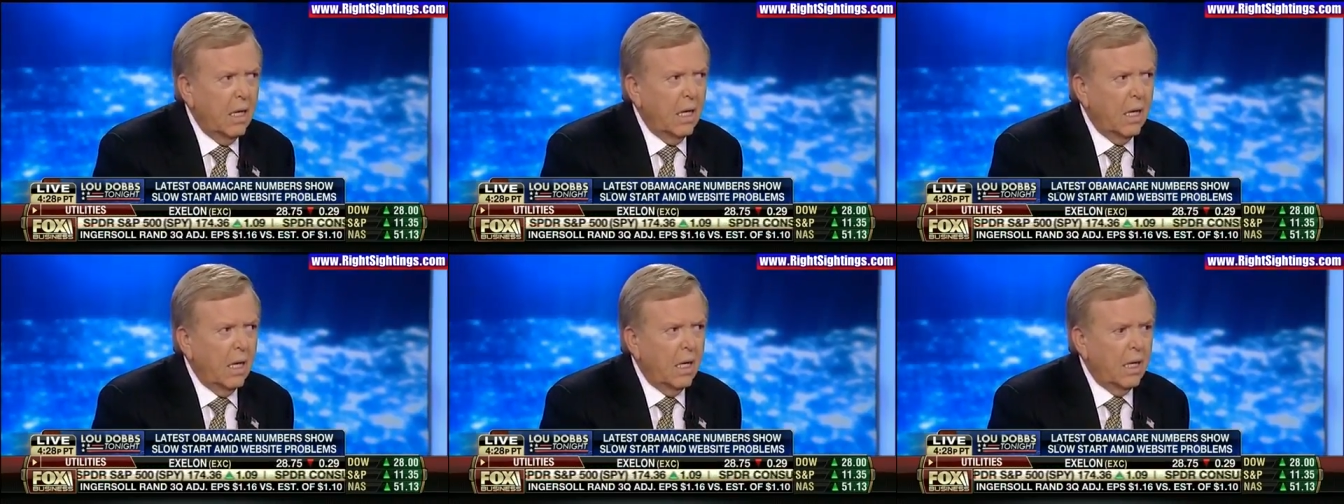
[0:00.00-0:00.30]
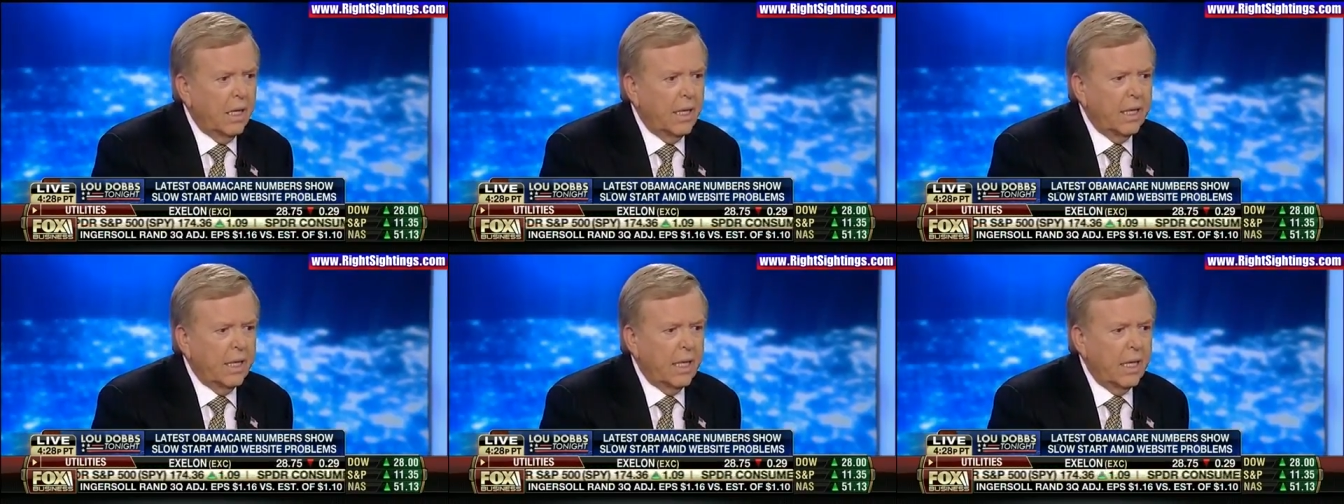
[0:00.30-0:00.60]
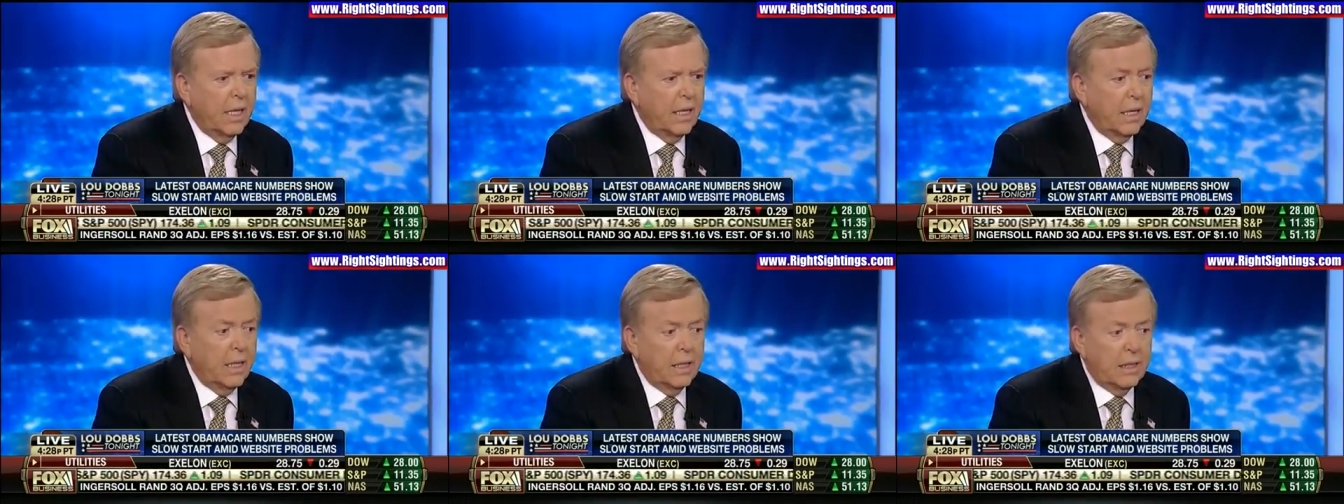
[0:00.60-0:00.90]

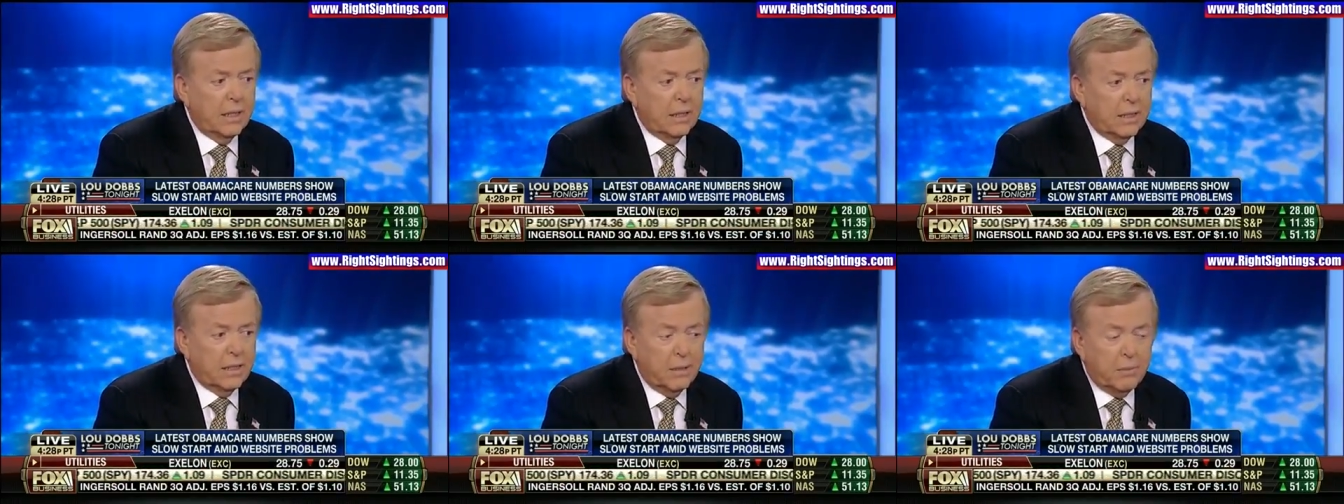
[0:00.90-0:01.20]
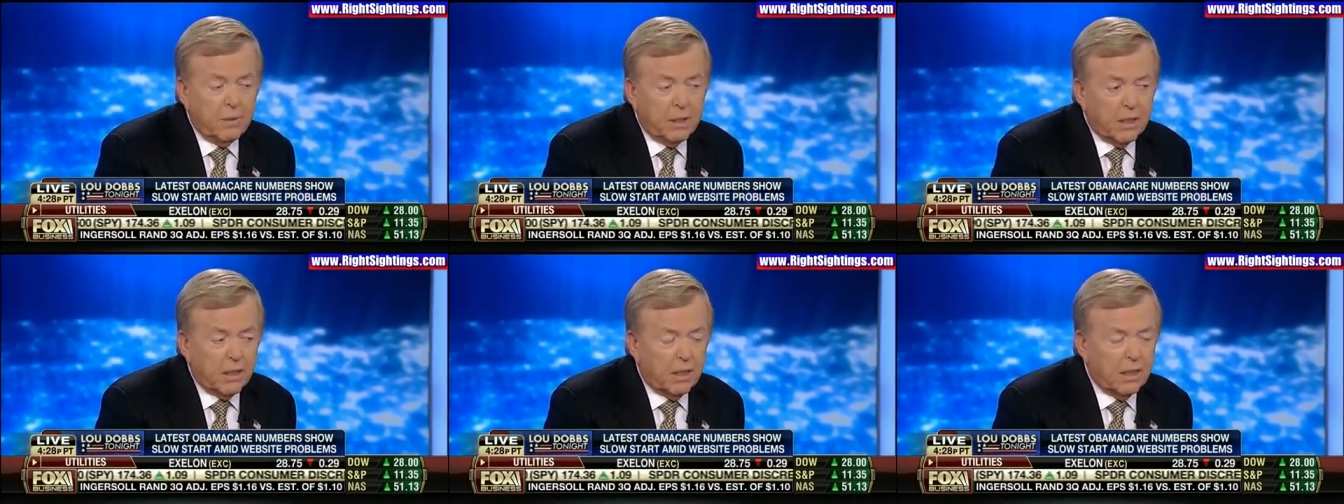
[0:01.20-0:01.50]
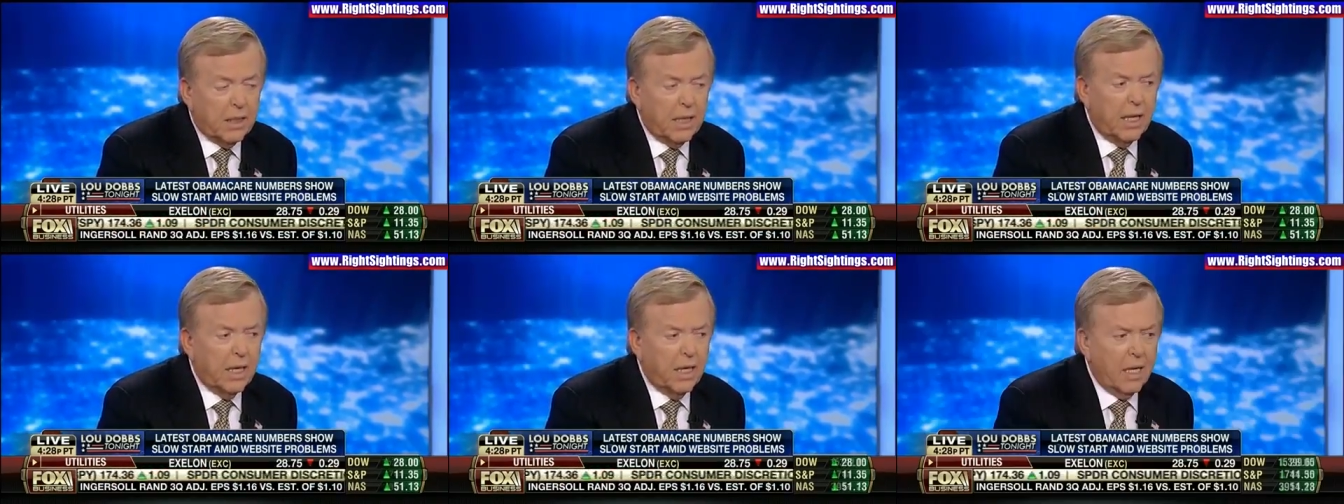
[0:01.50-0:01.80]
It
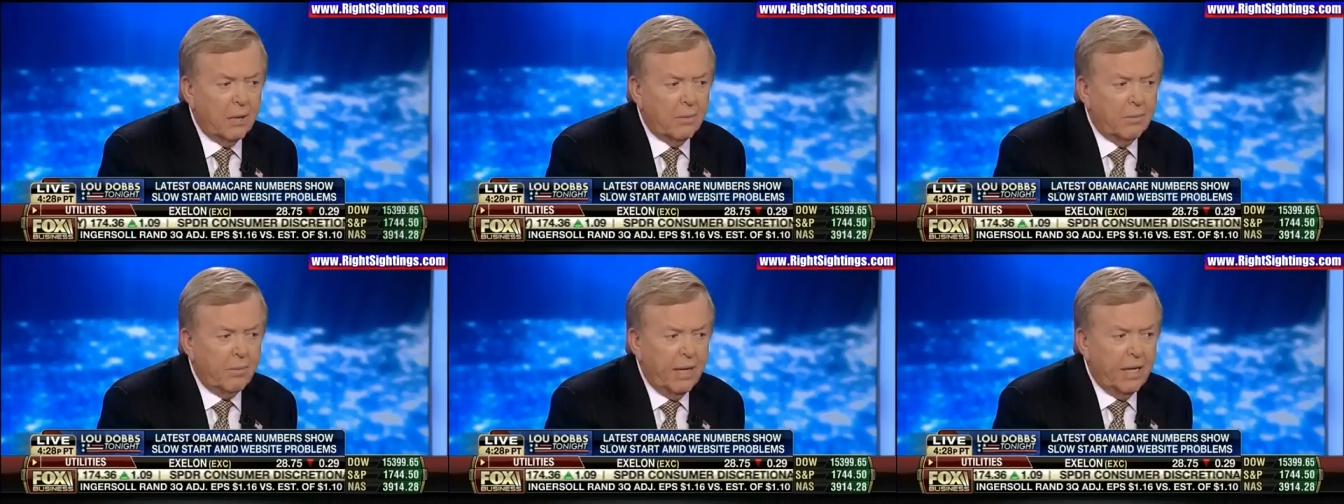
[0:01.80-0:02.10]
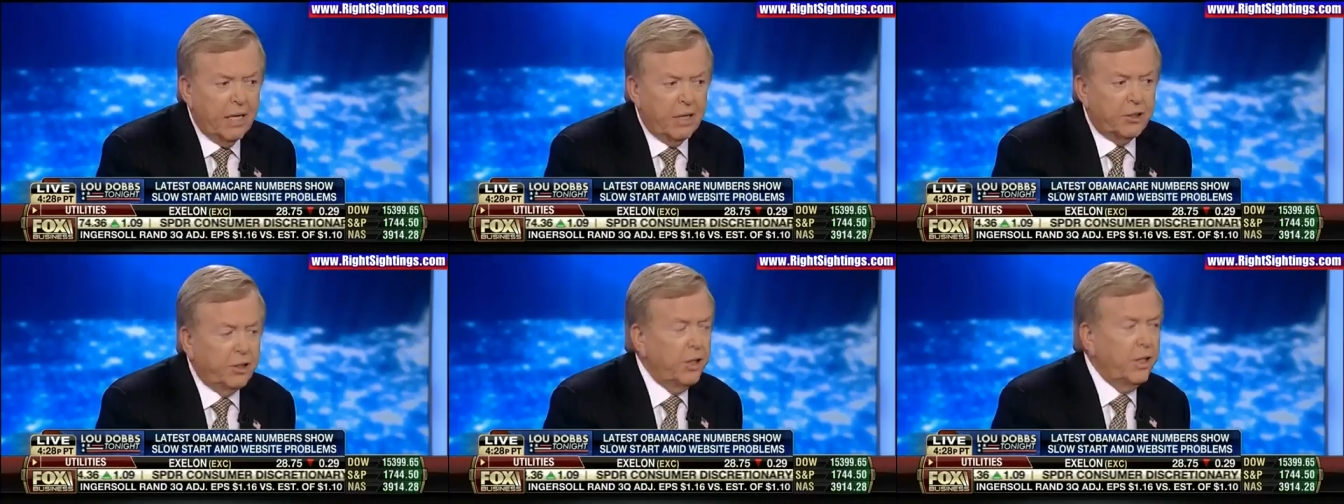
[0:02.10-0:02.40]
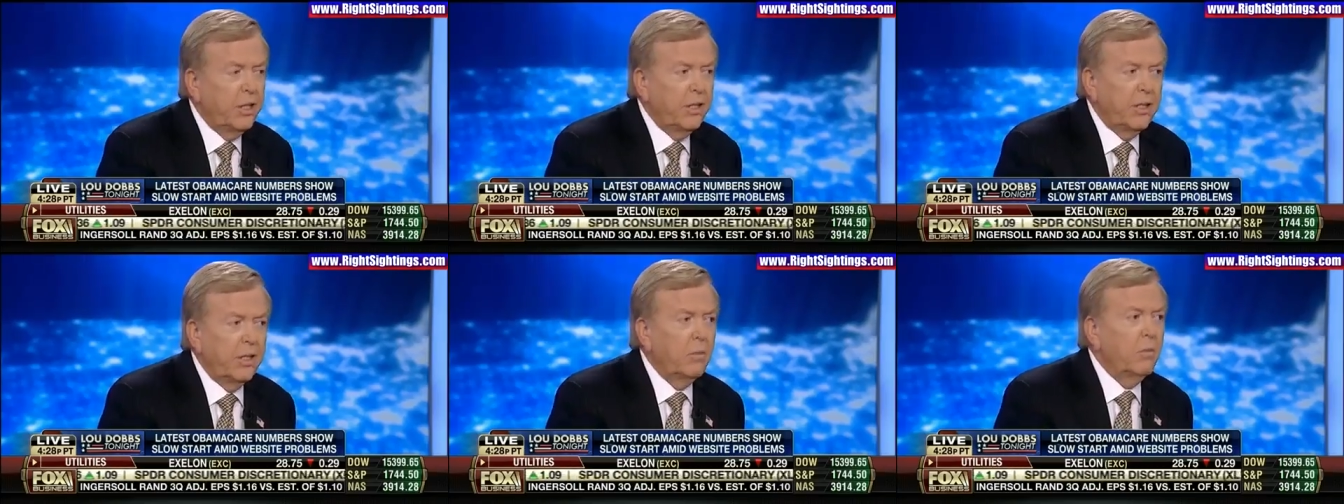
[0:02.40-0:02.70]
seemingly cannot manage
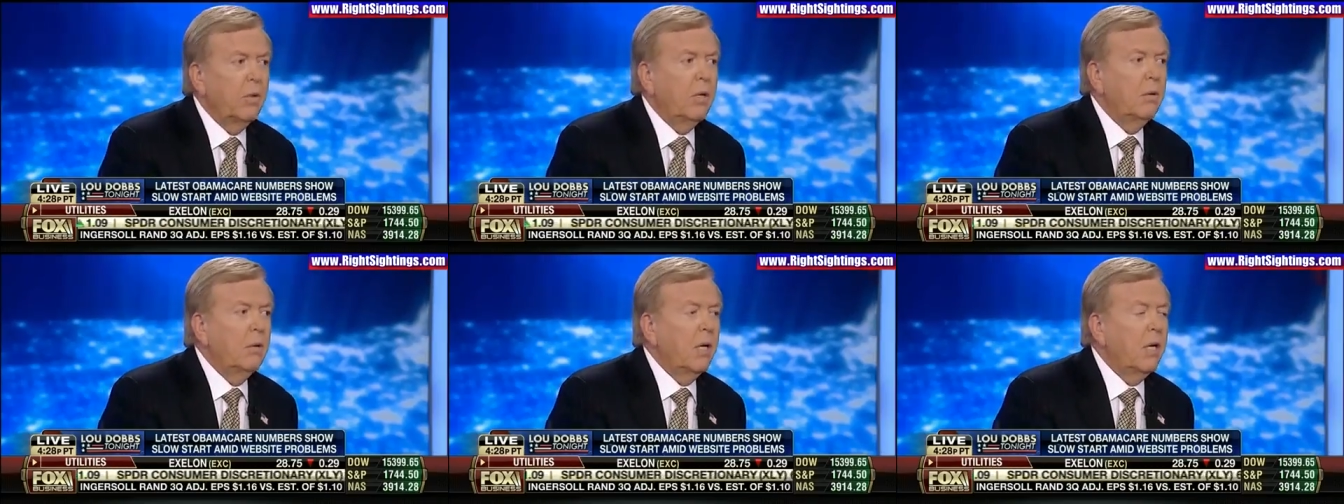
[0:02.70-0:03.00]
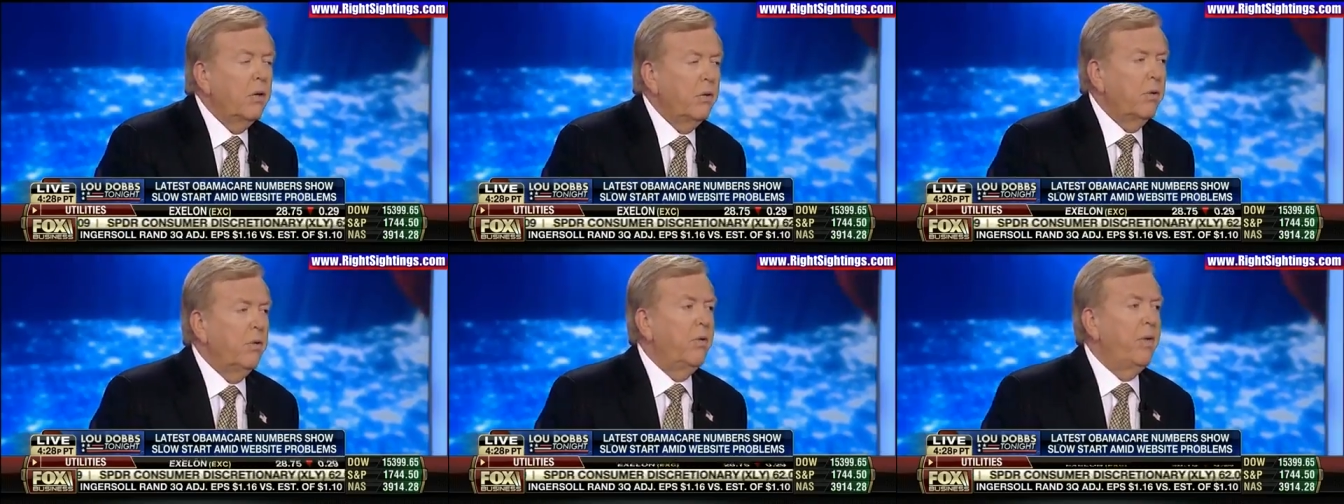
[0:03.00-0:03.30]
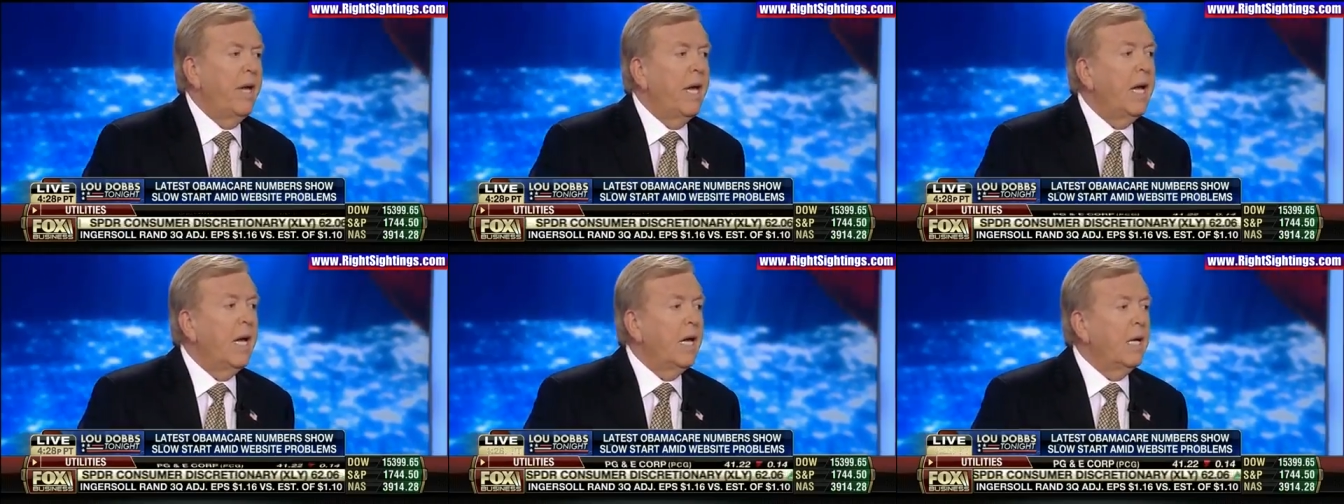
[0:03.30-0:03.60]
anything well other
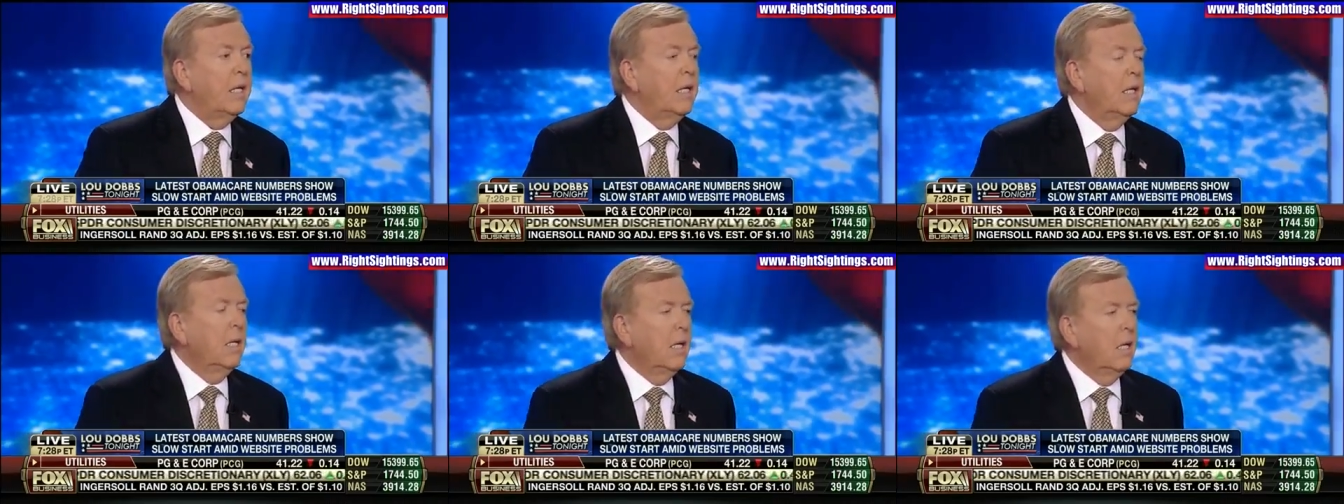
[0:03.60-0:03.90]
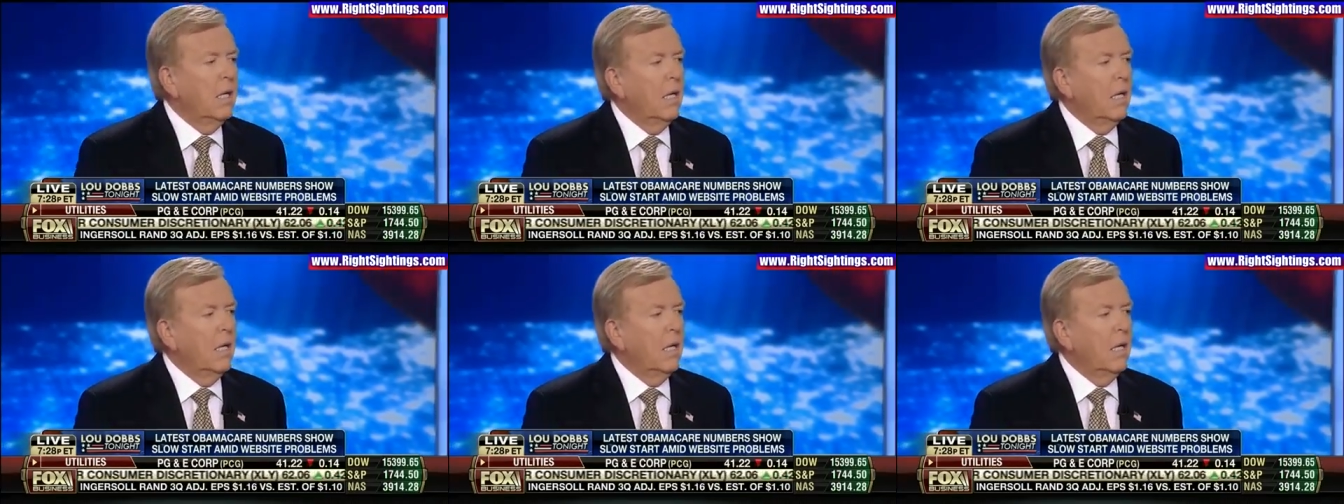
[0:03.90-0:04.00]
than